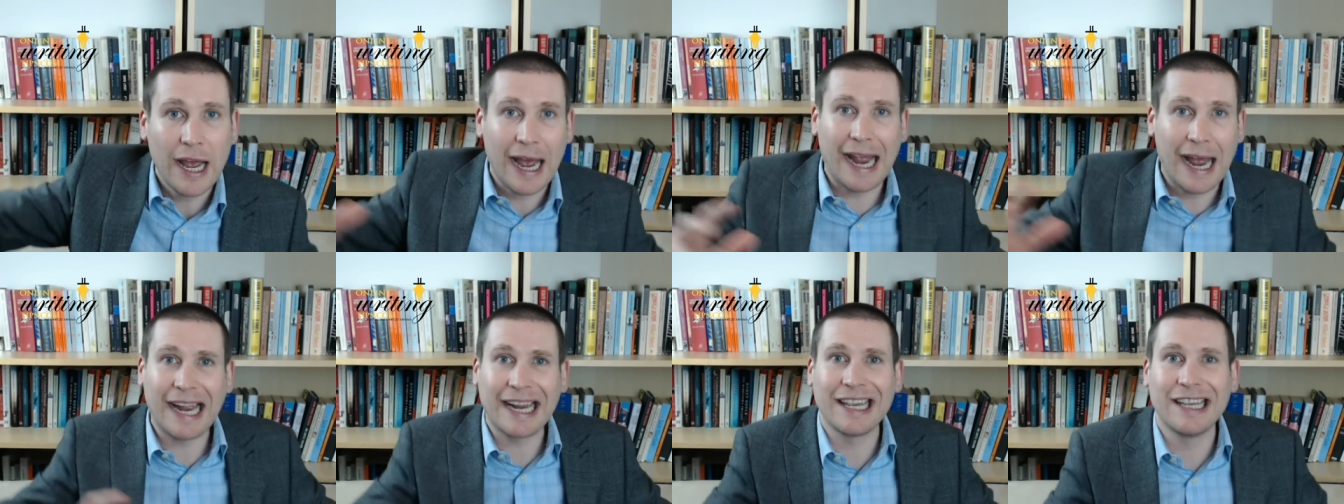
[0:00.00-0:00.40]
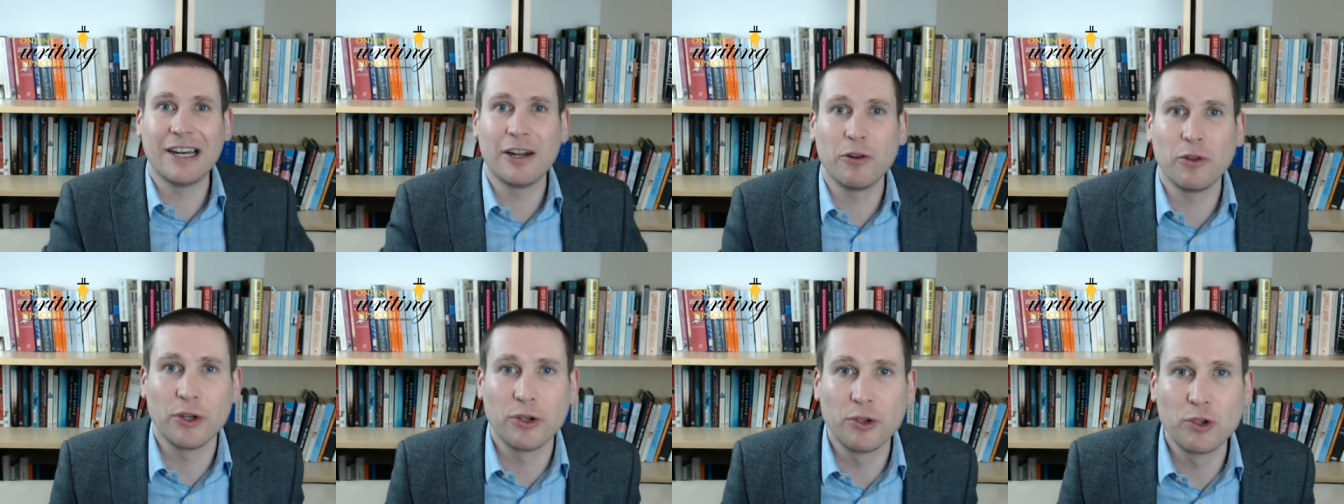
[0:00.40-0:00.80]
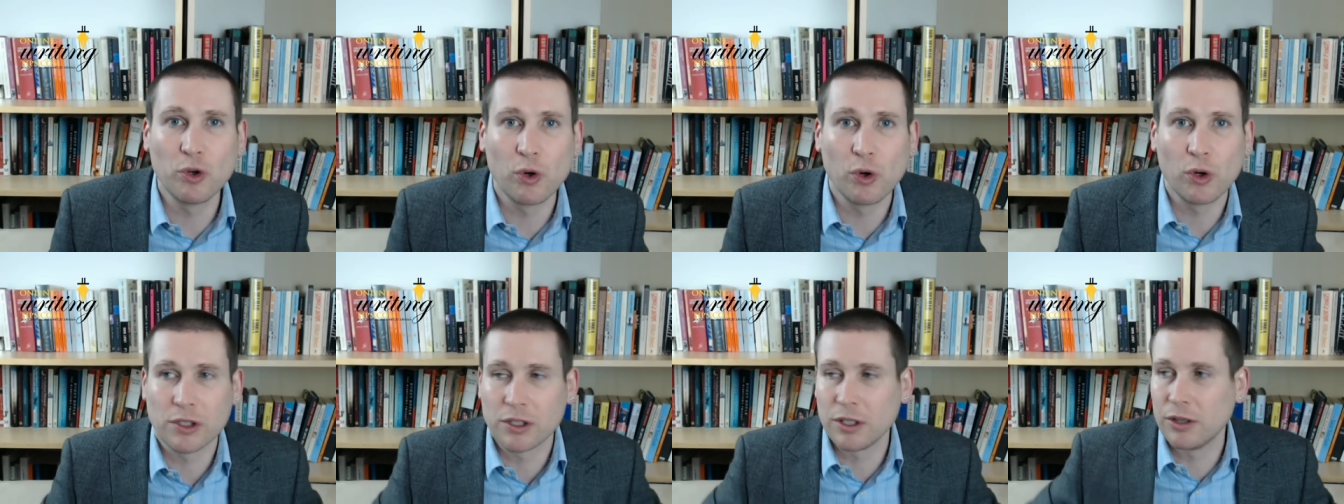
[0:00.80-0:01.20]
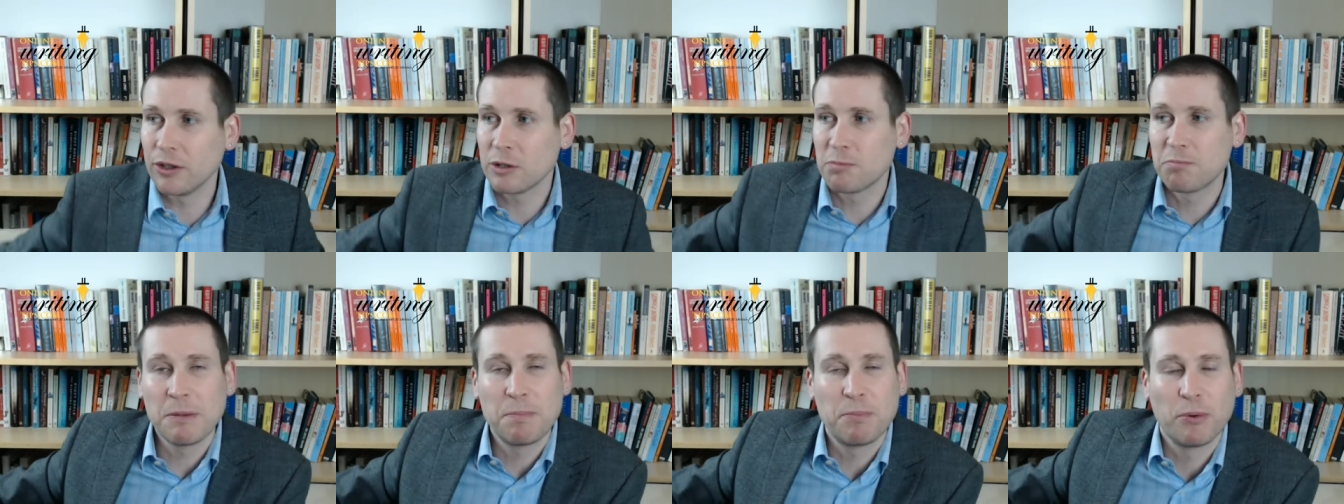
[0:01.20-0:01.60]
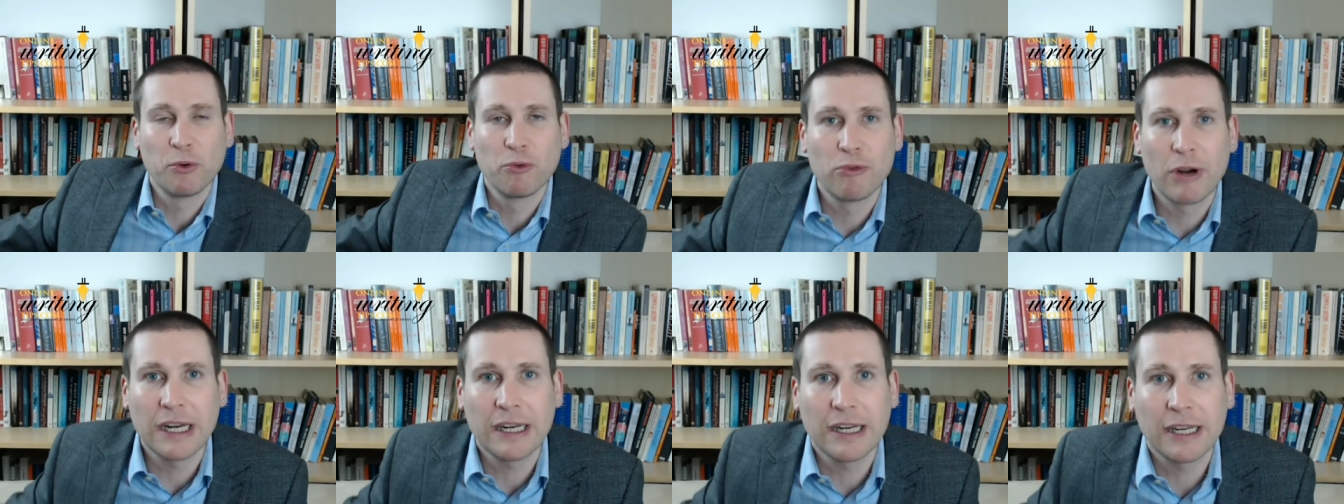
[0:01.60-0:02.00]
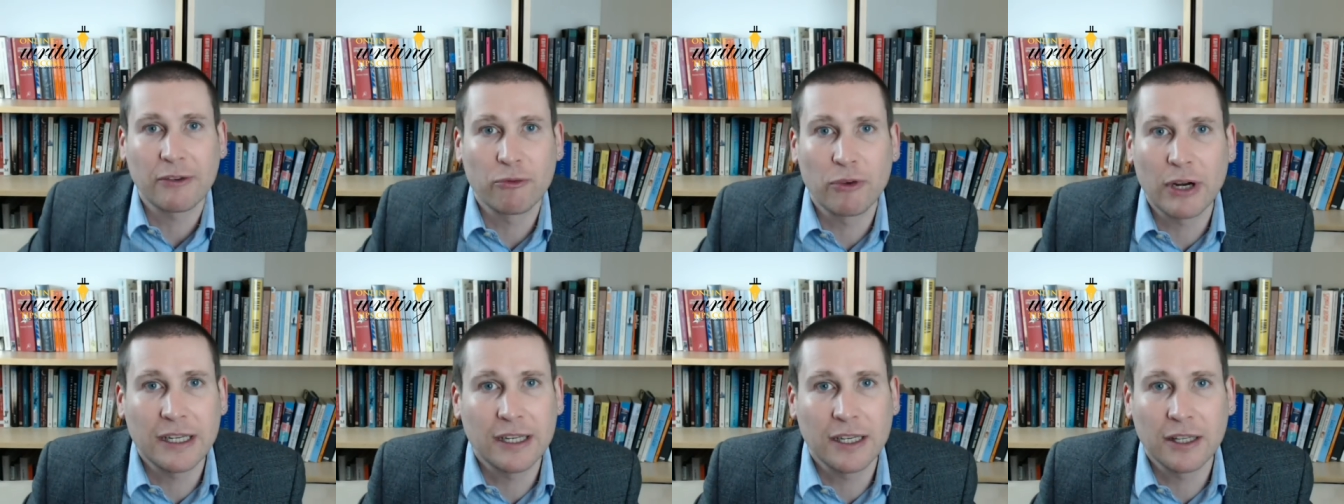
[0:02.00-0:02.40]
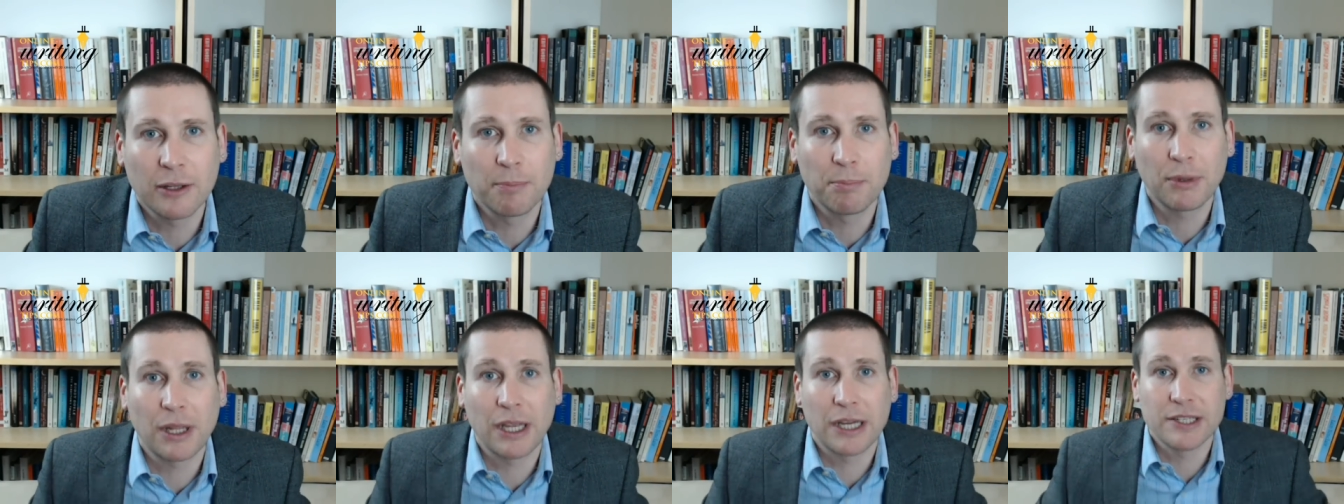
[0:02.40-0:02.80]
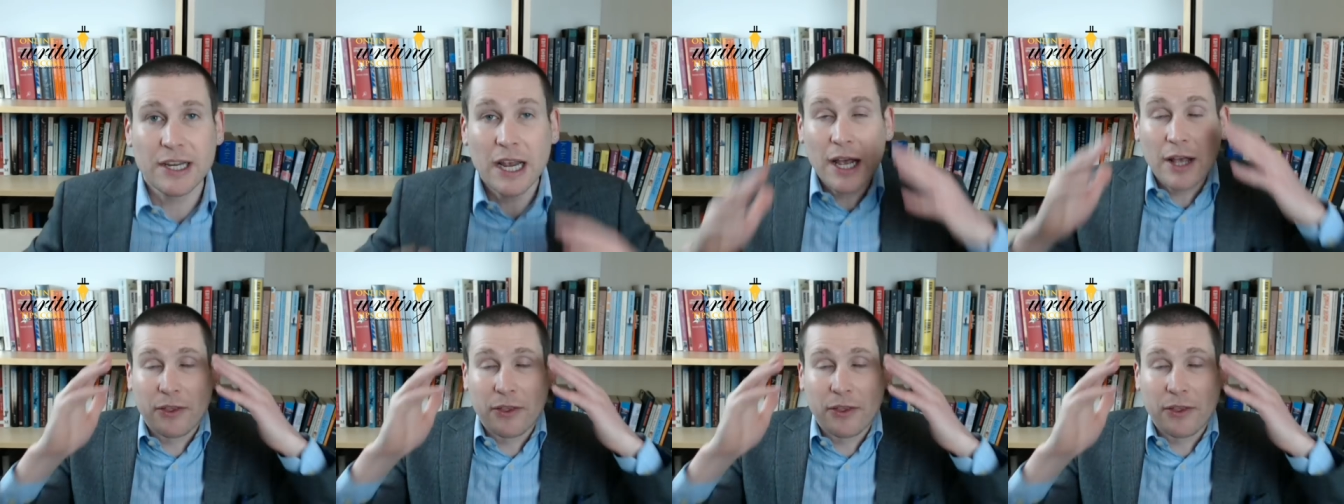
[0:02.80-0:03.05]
hanging out the doors and there's people riding, riding the blinds.